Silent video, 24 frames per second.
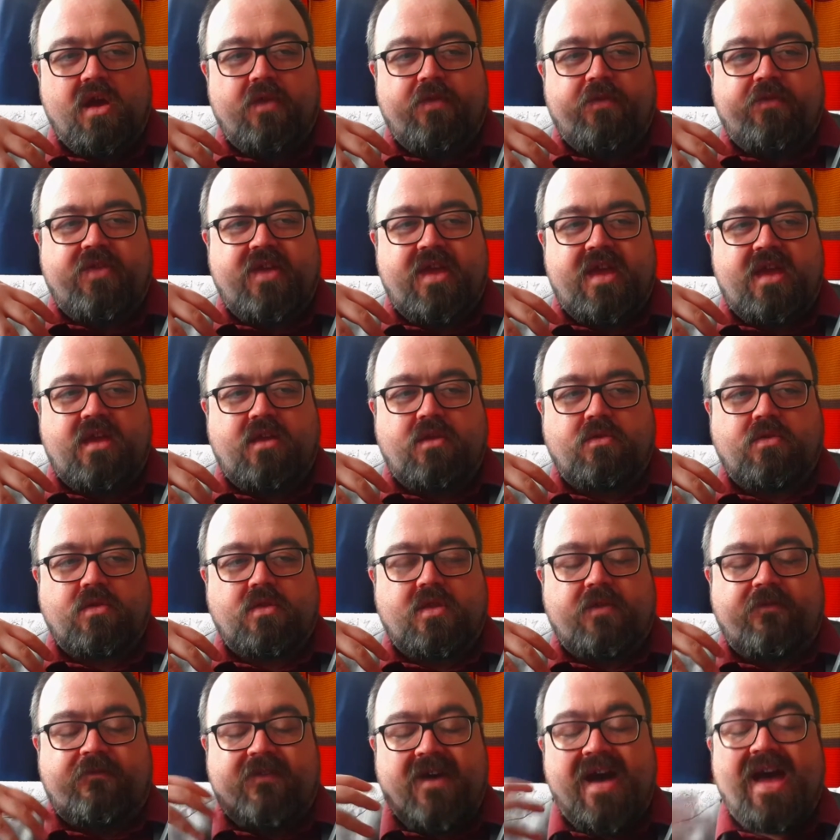the
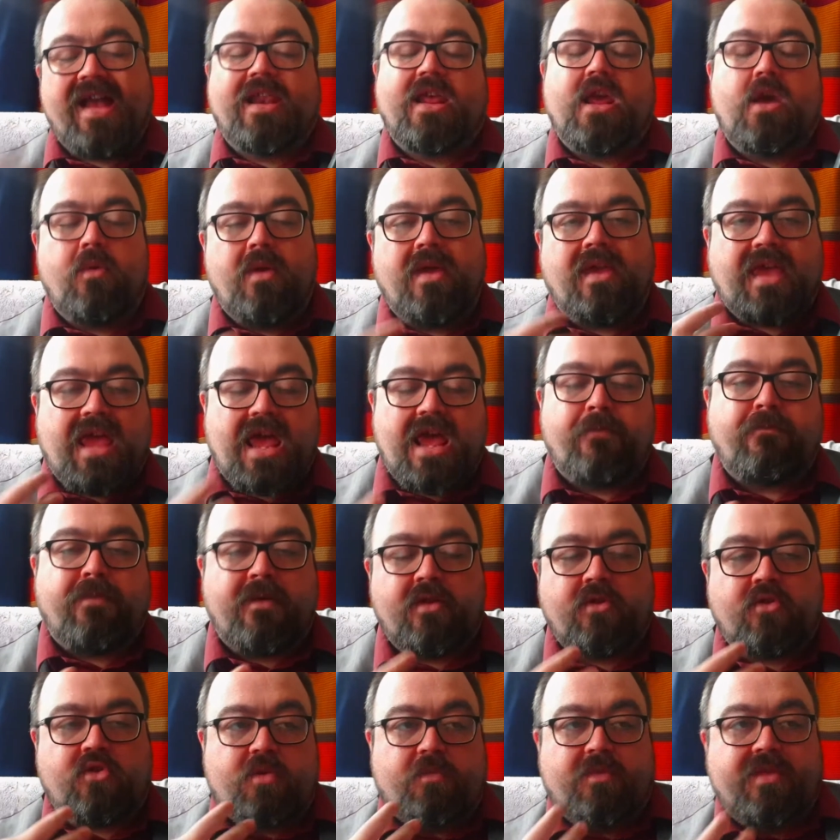value in
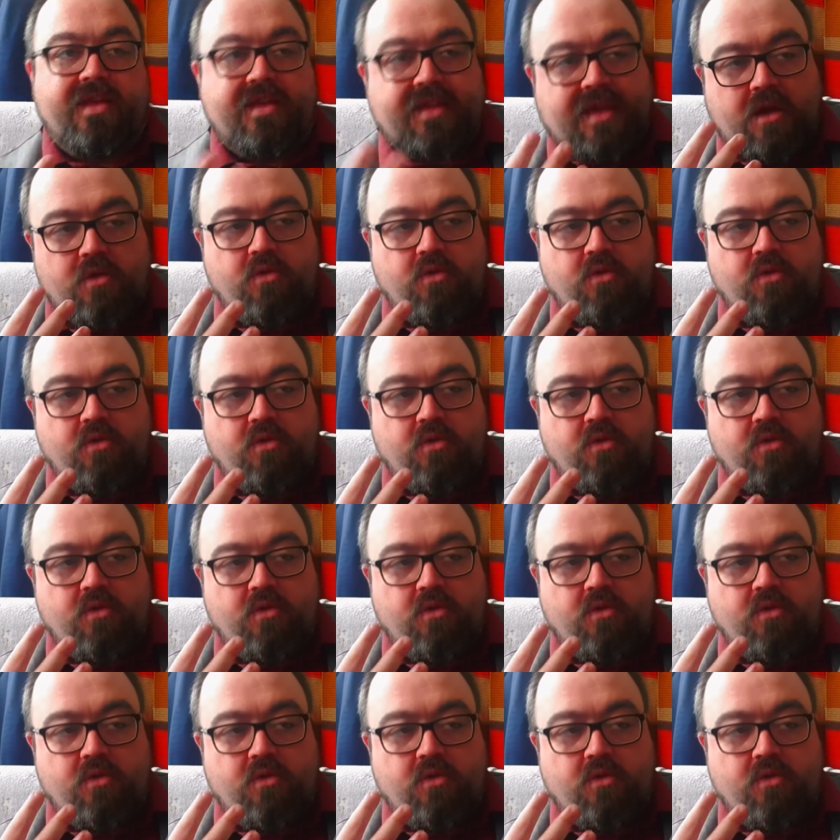keeping some of these